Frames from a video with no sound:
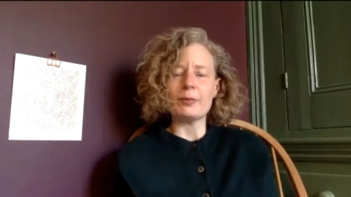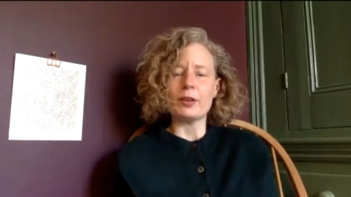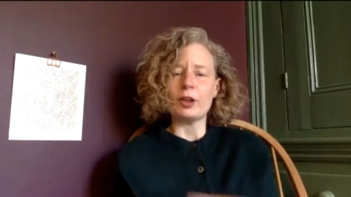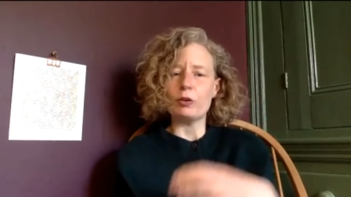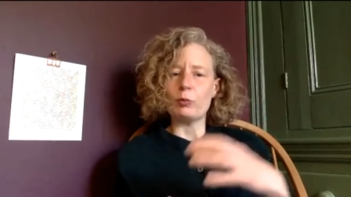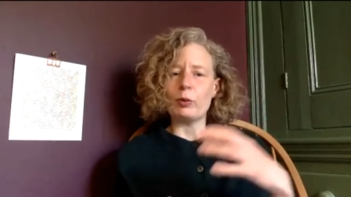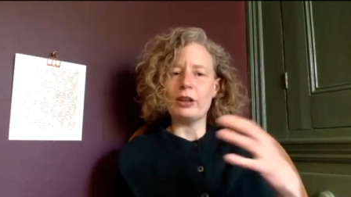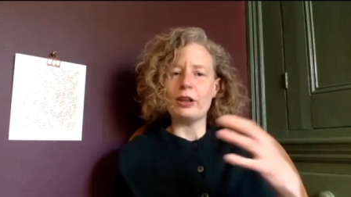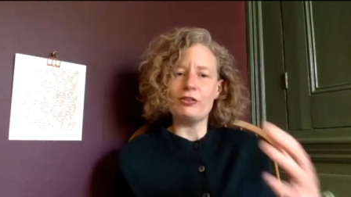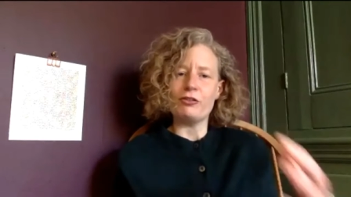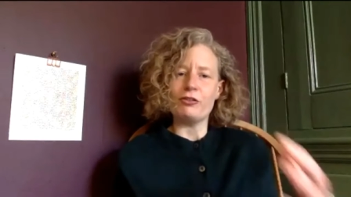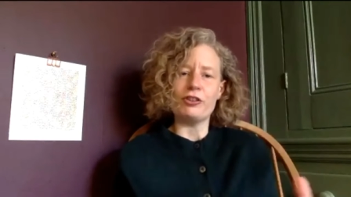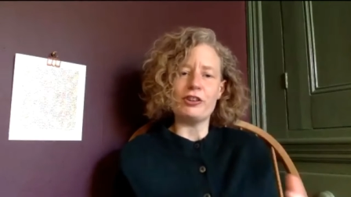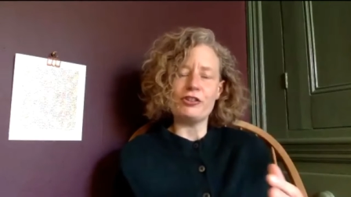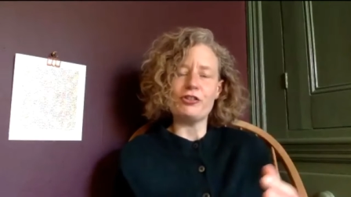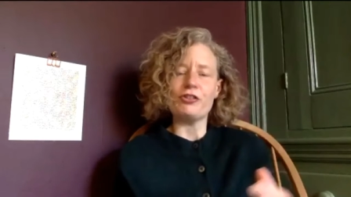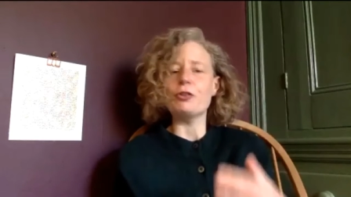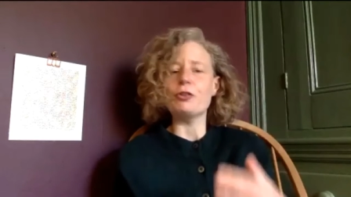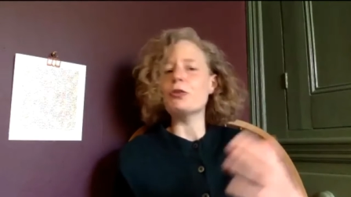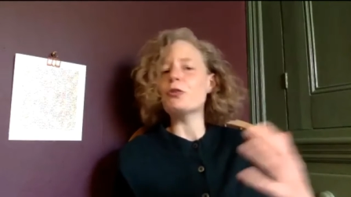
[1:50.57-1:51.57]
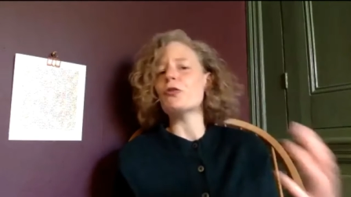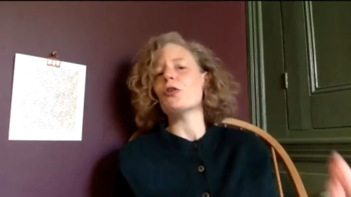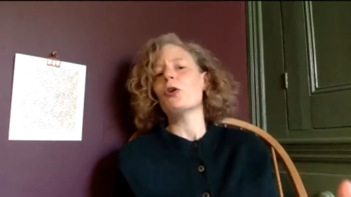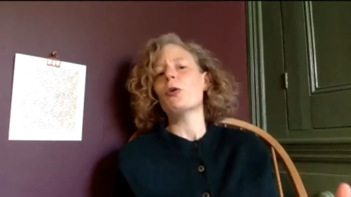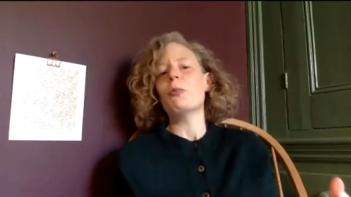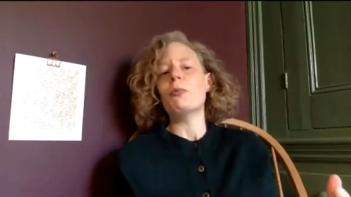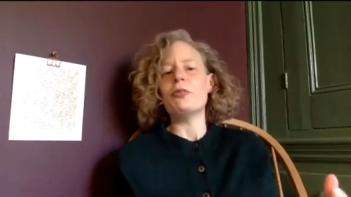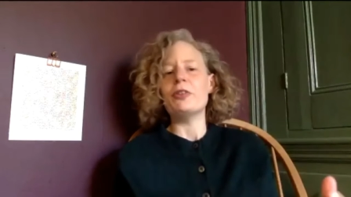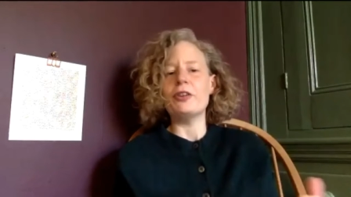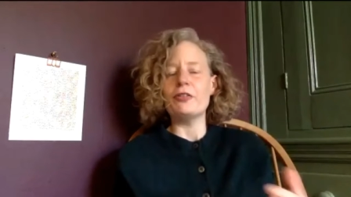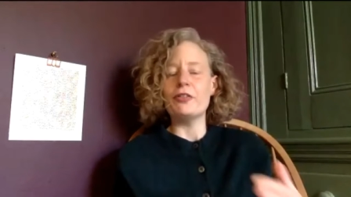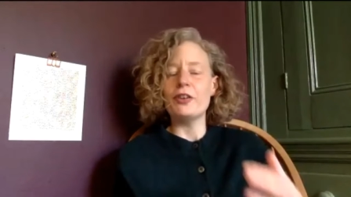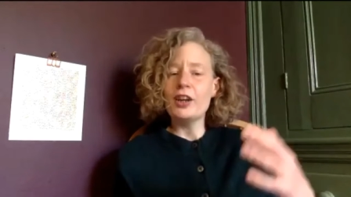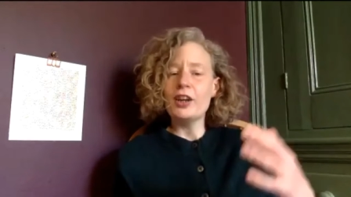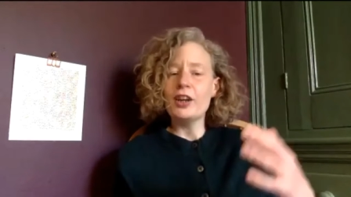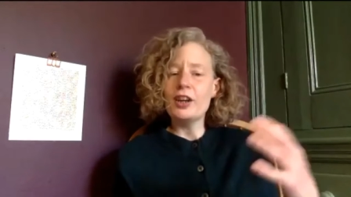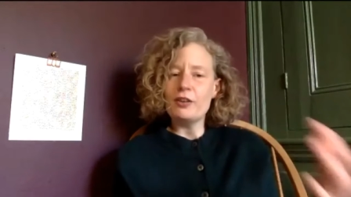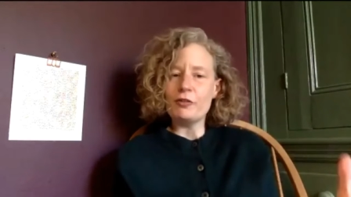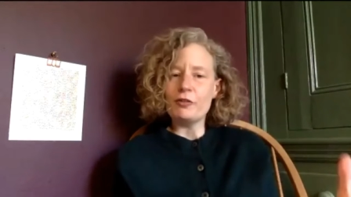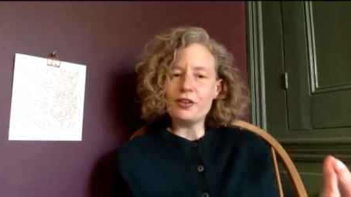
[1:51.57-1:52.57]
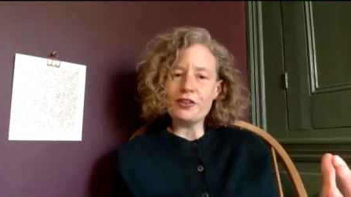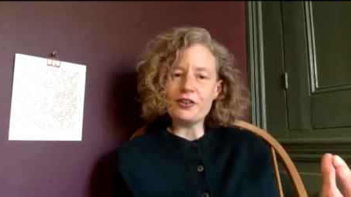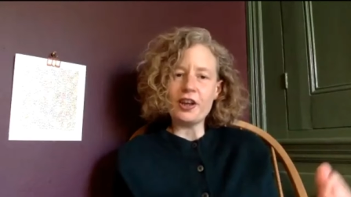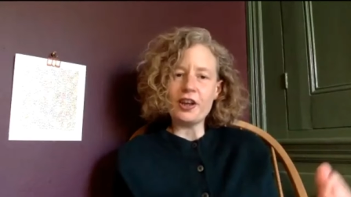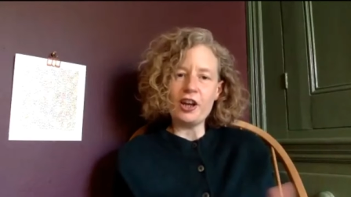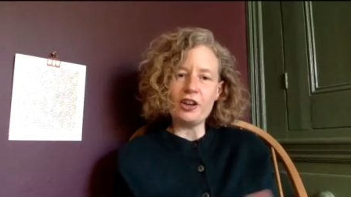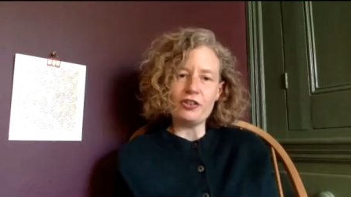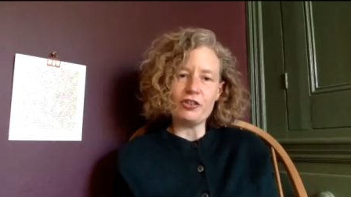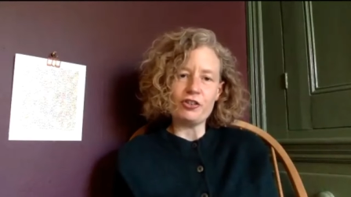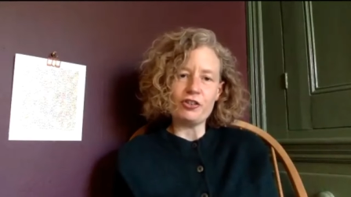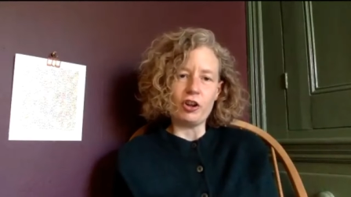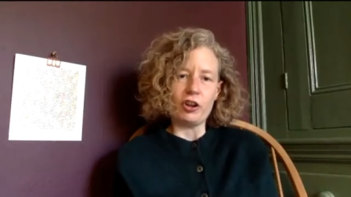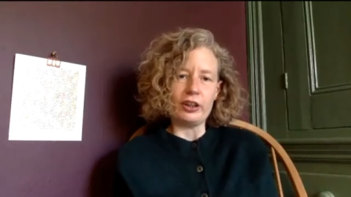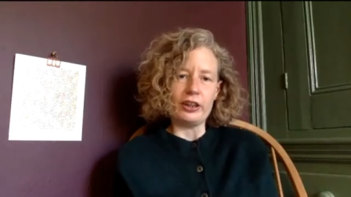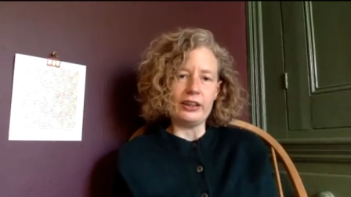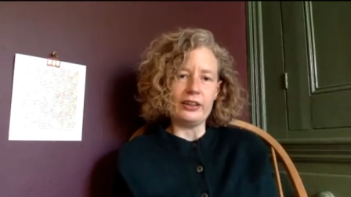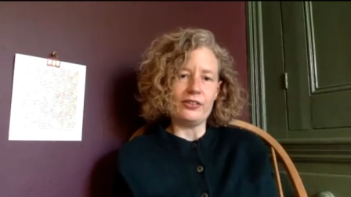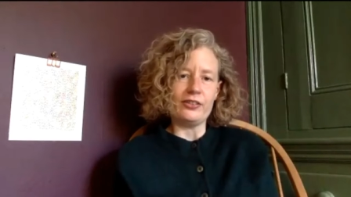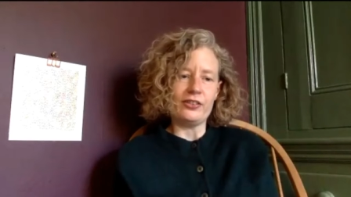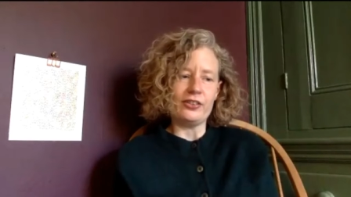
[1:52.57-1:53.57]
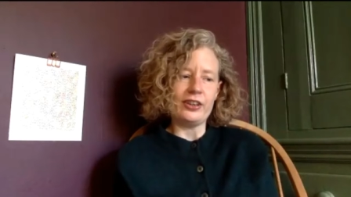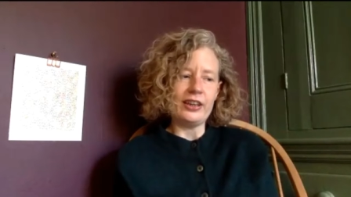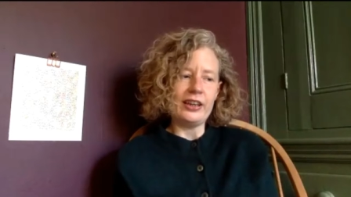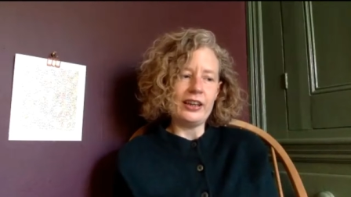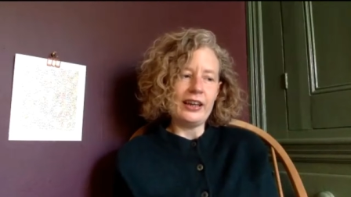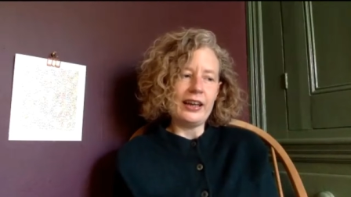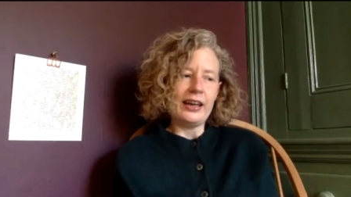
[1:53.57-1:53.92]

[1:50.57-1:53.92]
as well as traditional forms of research knowledge.